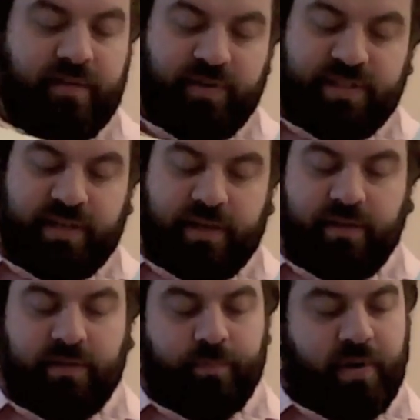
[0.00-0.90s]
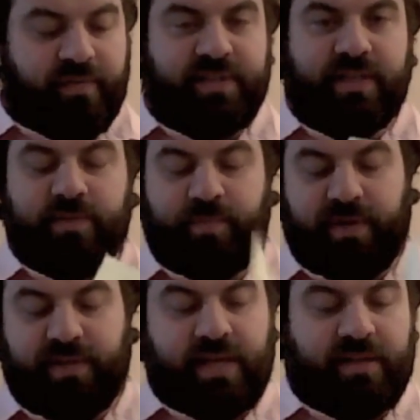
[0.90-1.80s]
Every single preface has
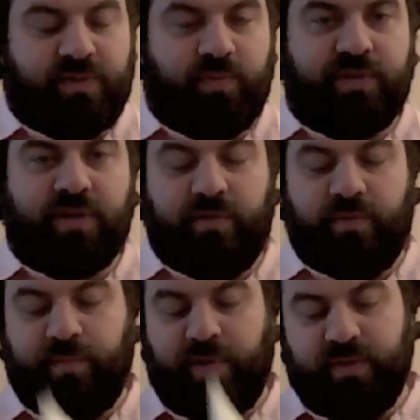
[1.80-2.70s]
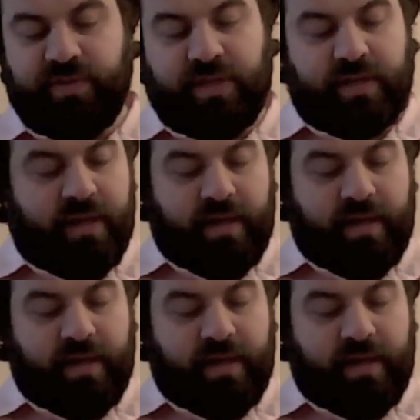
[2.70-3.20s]
been set to its own music,